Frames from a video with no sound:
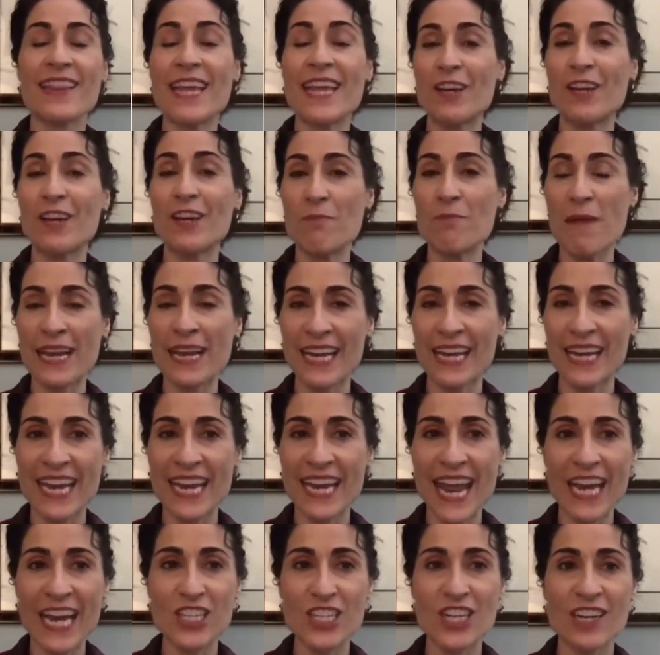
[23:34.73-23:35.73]
They could make a
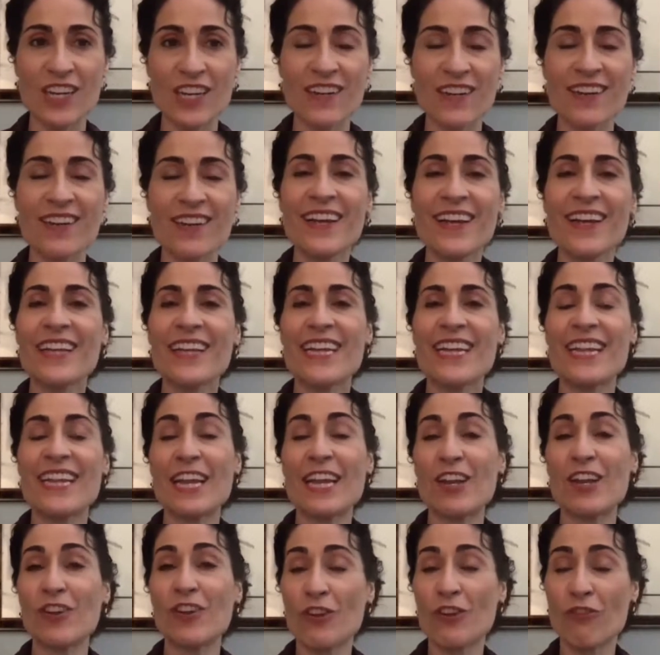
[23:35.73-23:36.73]
connection, that
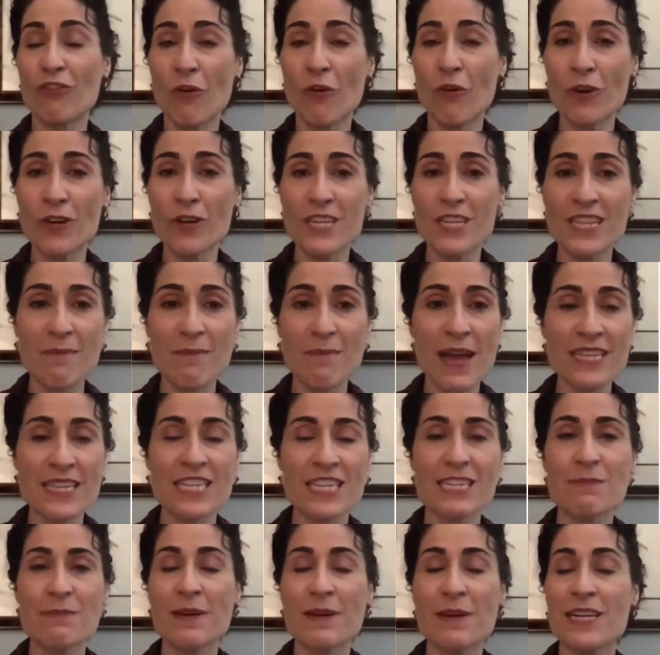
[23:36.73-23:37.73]
they could look forward to the
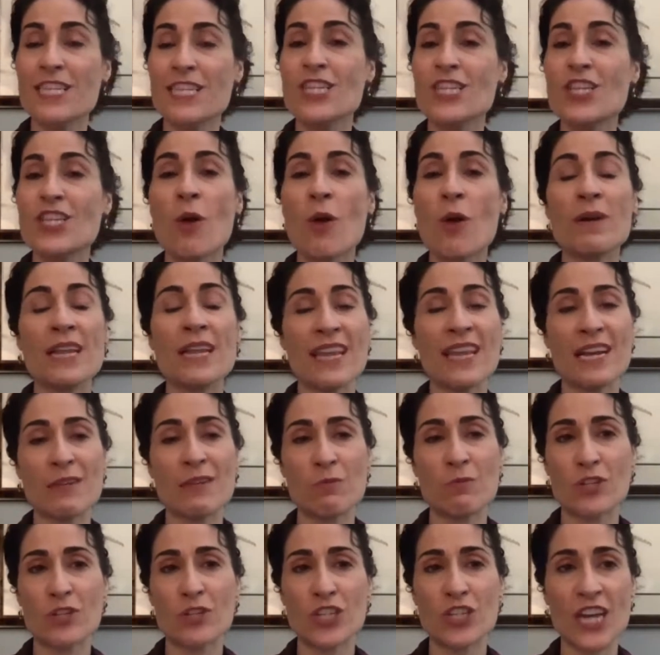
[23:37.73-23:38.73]
message because so many
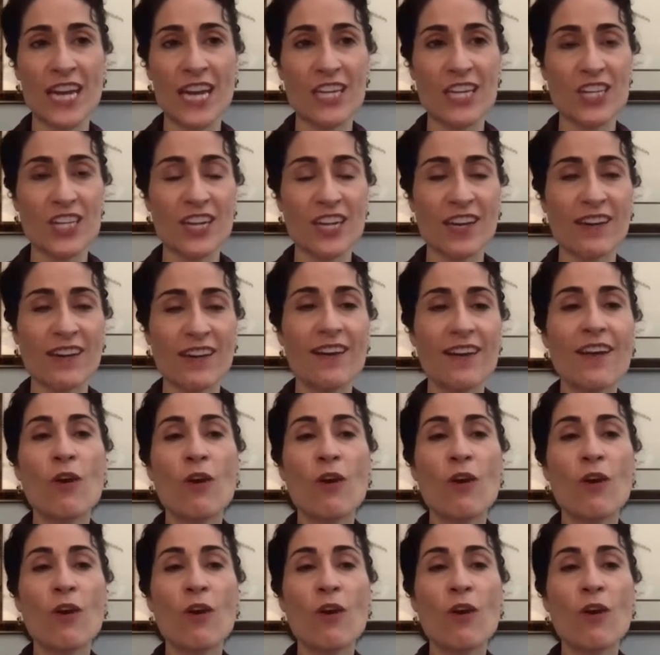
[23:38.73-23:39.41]
things were changing.